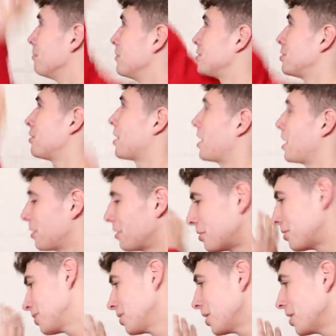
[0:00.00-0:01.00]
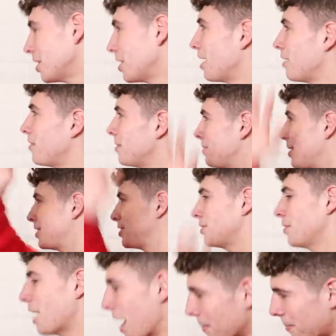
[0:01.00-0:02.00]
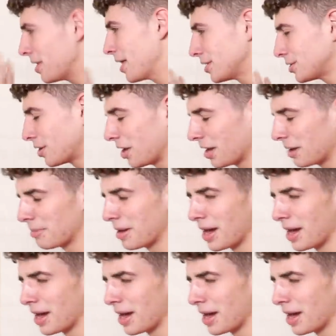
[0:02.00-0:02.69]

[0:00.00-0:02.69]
It's okay. If it makes you happy, that's all that